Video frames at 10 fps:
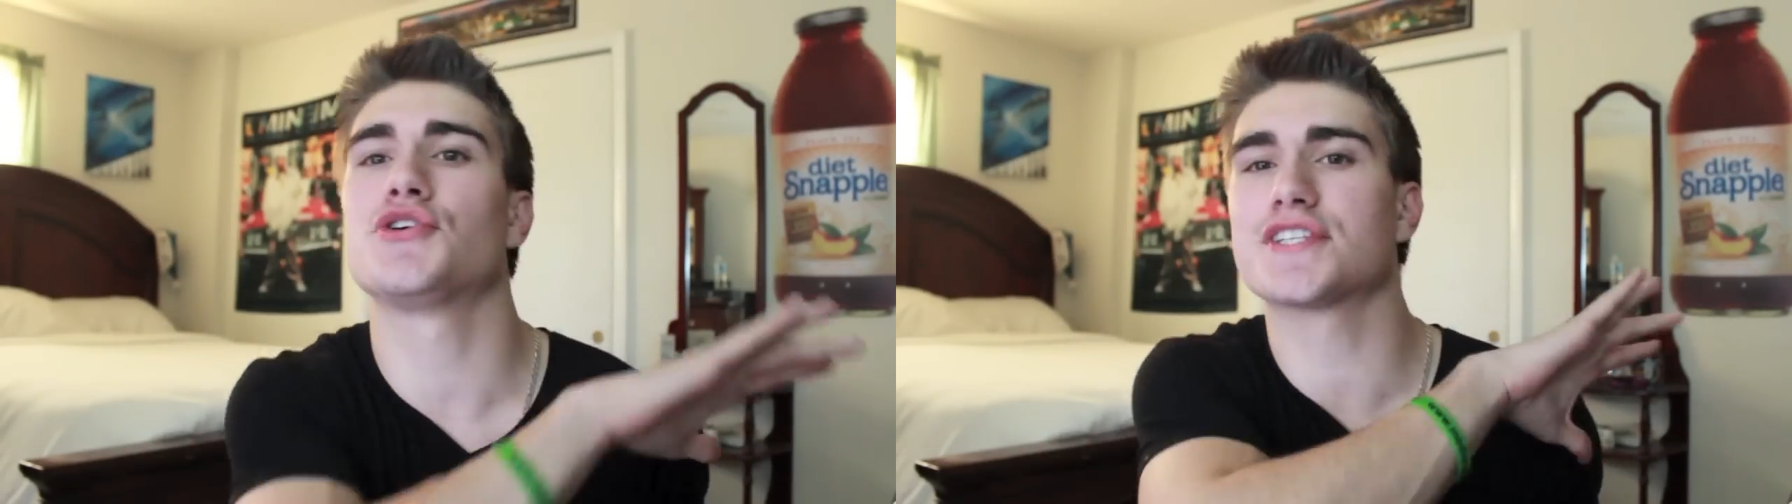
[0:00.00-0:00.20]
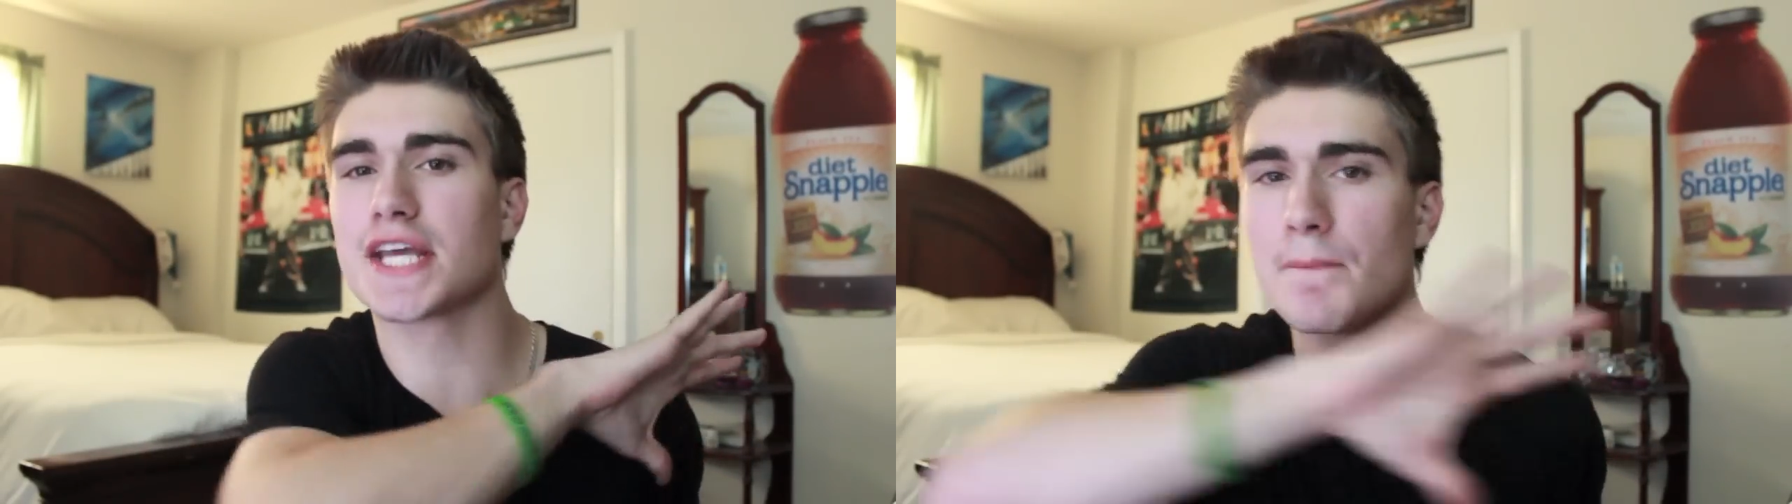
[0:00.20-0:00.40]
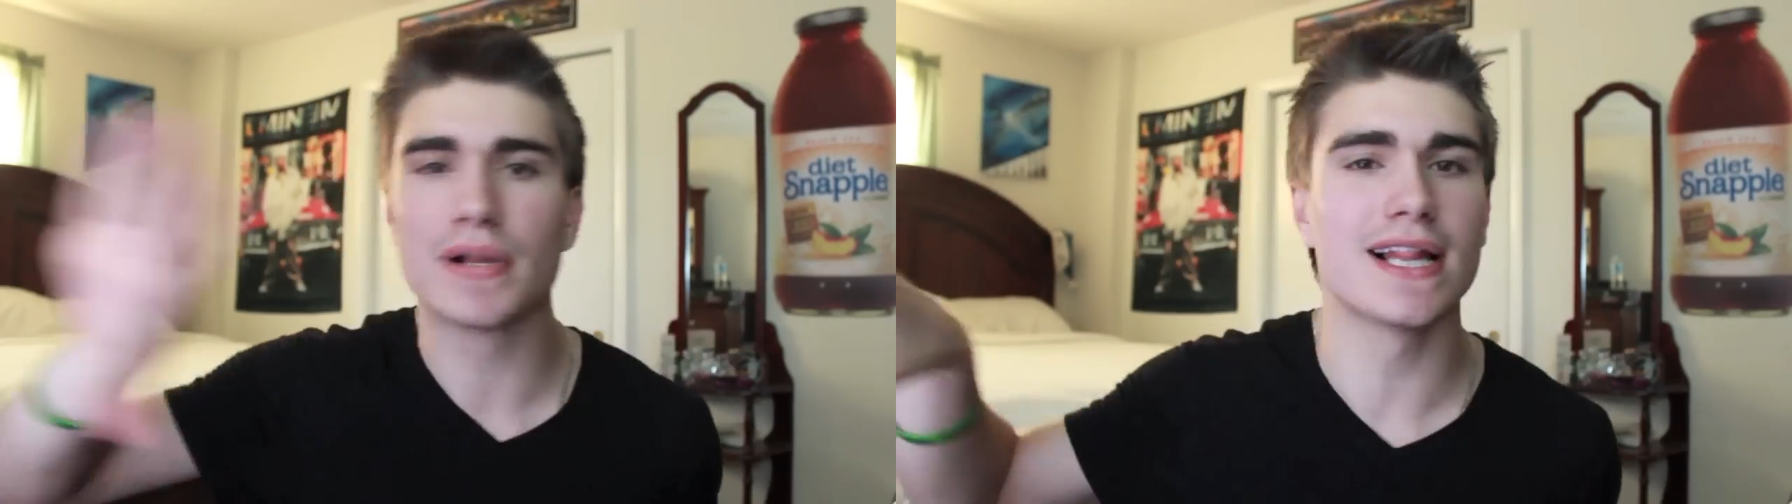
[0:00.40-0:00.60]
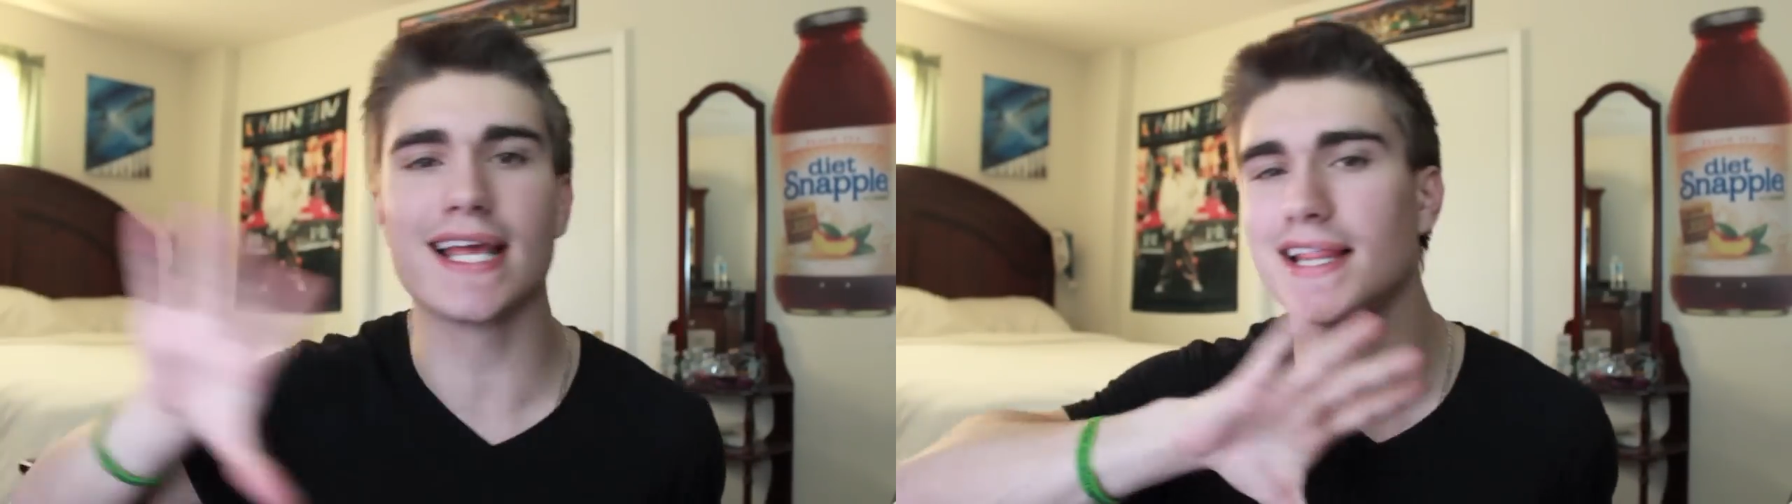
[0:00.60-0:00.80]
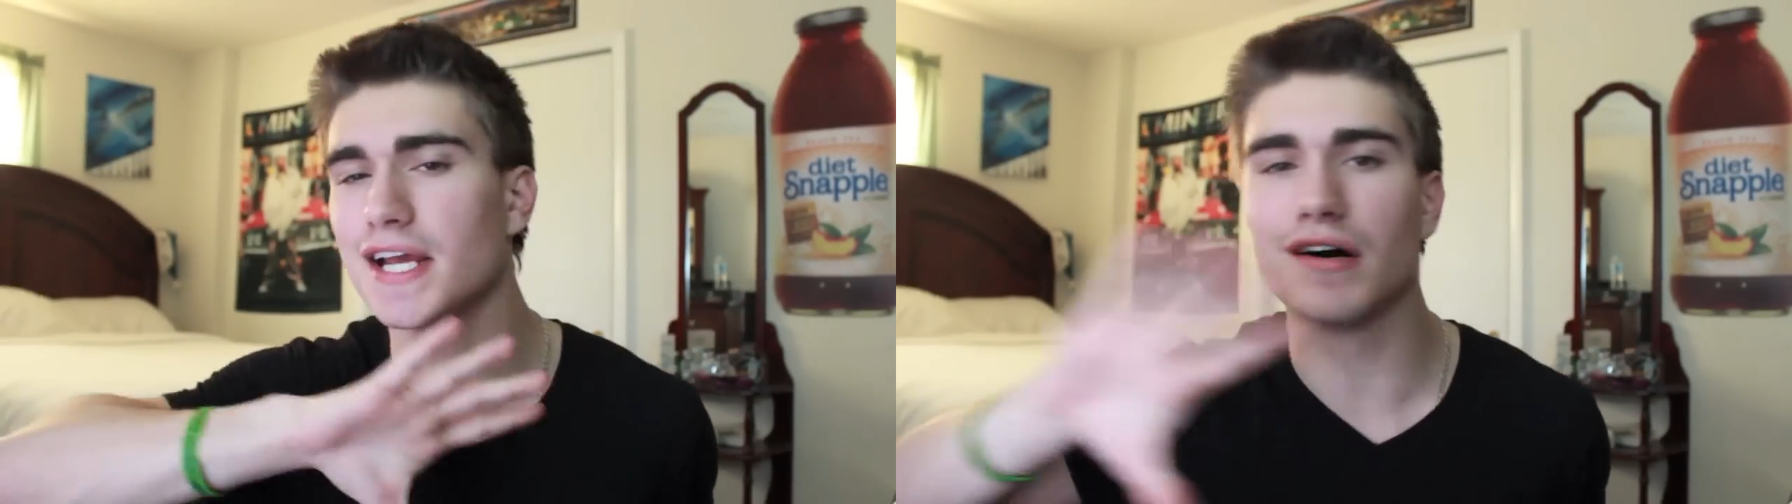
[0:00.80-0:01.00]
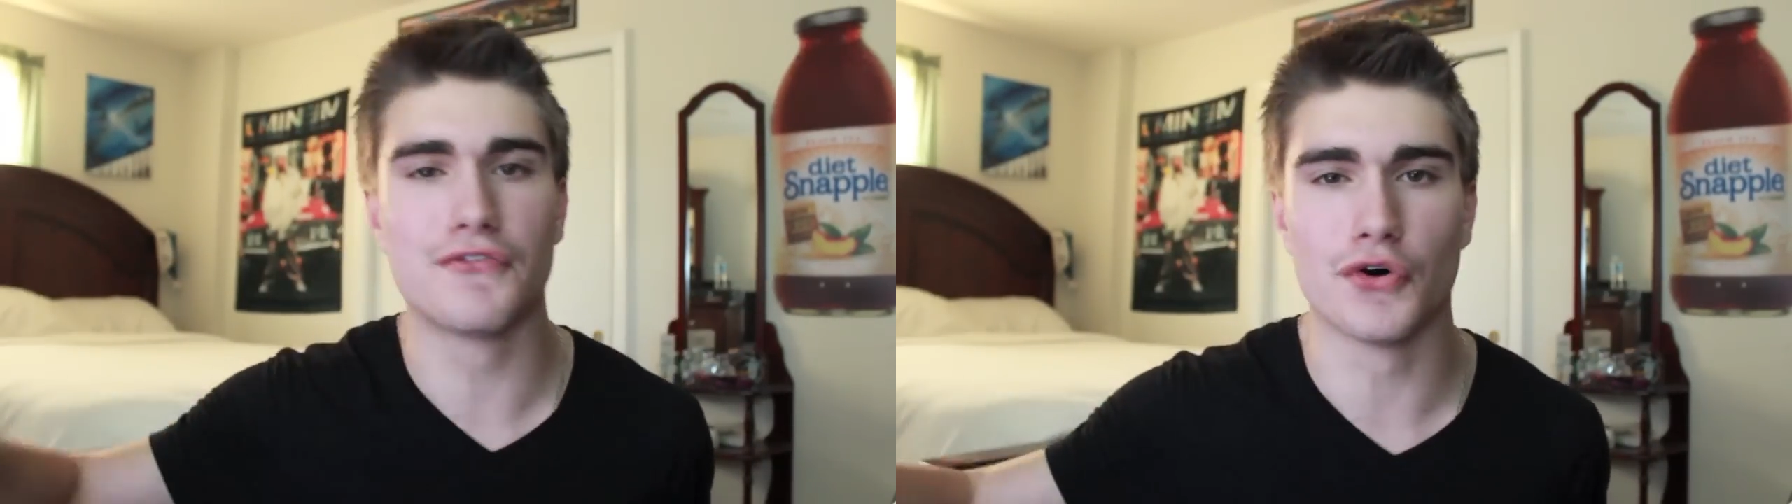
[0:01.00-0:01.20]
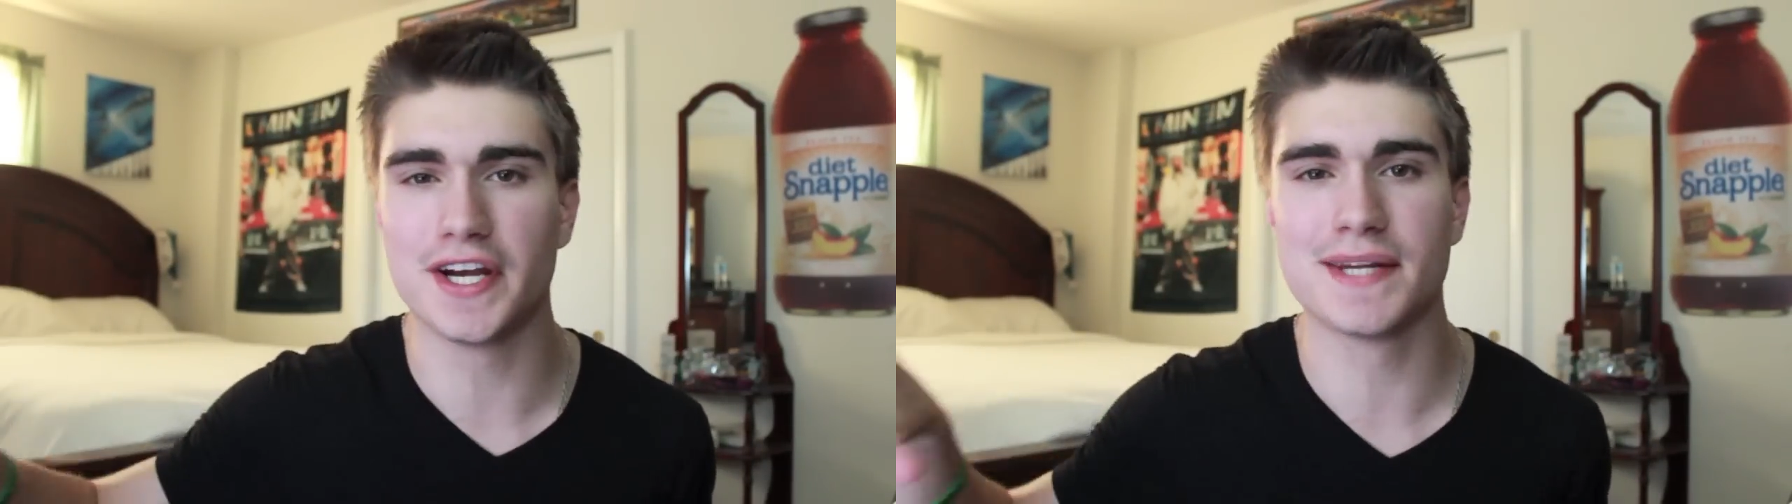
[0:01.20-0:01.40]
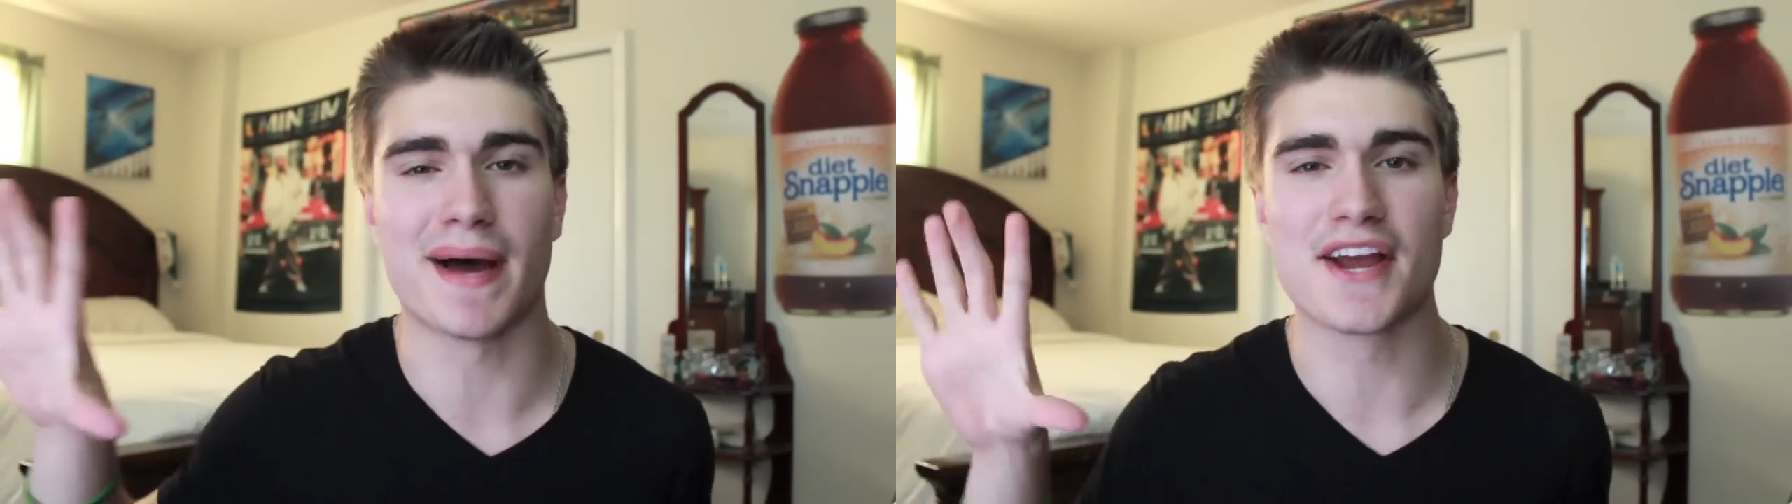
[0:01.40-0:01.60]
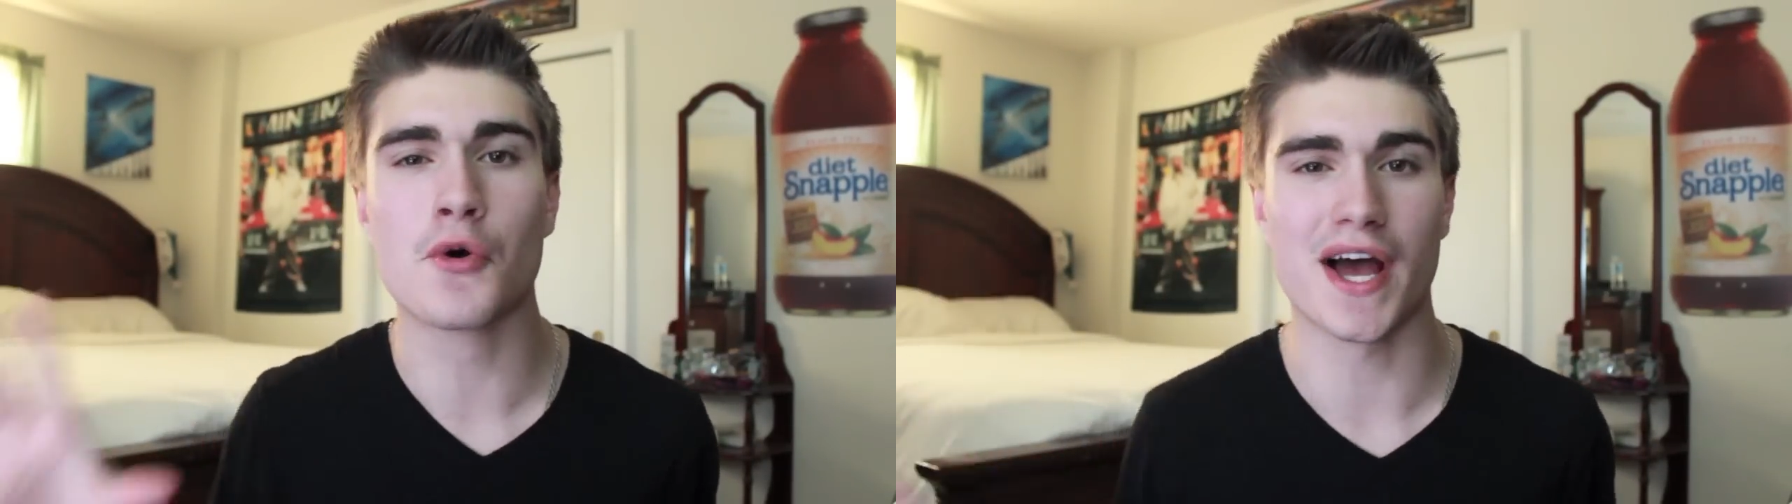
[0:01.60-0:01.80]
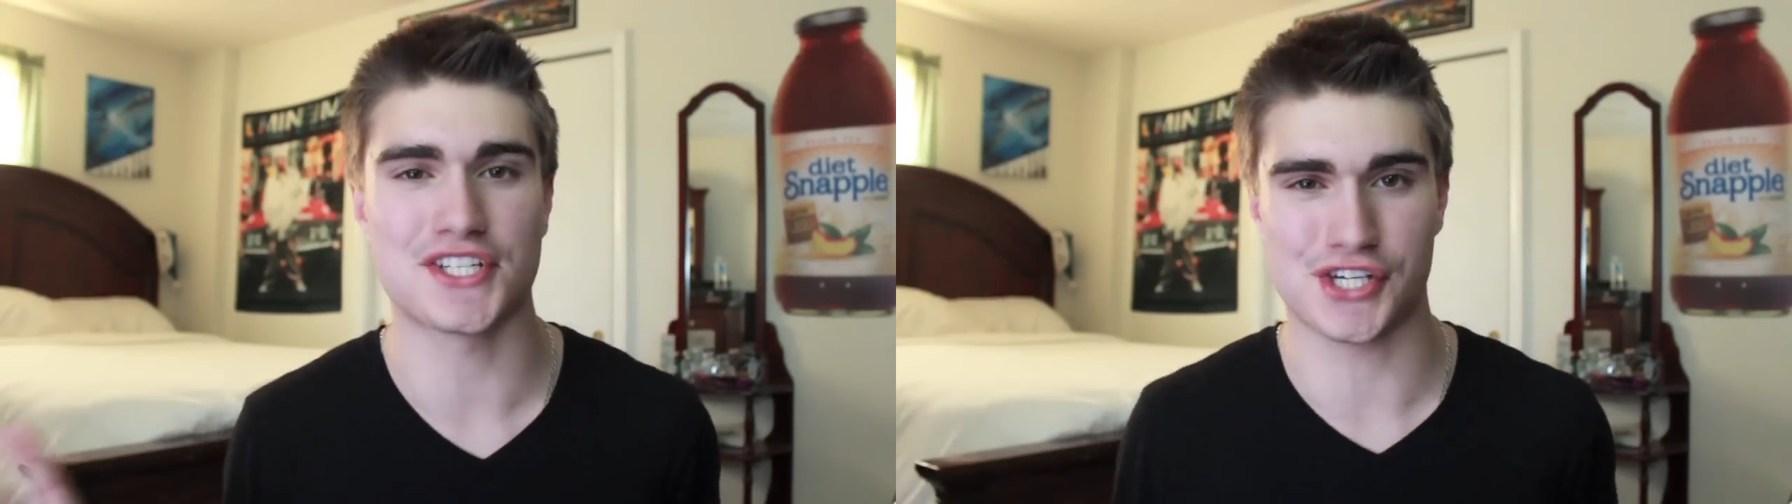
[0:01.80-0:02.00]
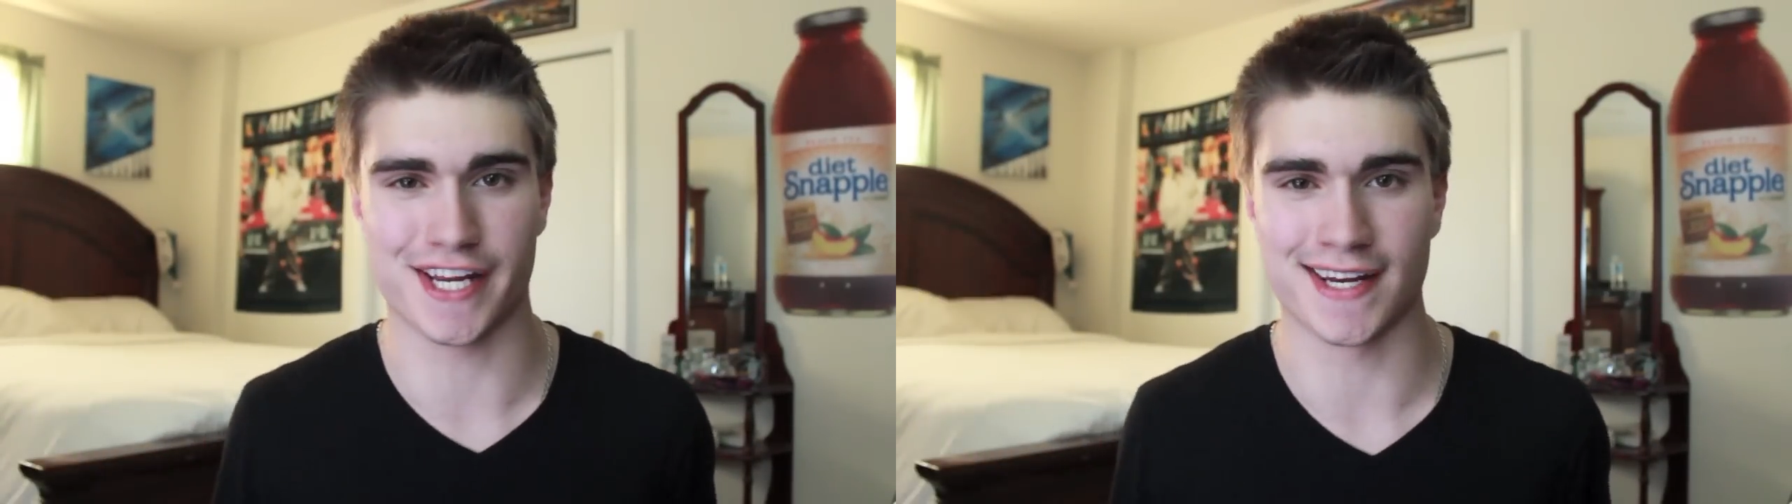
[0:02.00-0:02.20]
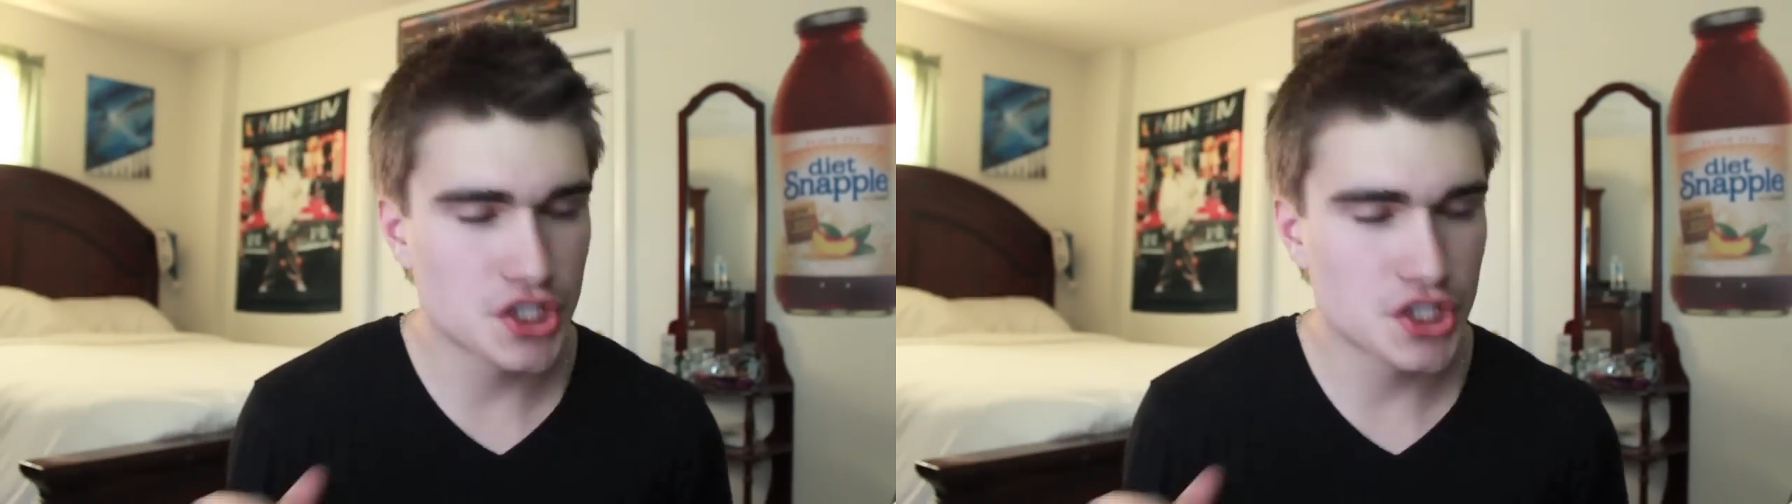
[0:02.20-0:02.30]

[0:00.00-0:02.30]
You just completely avoided my question."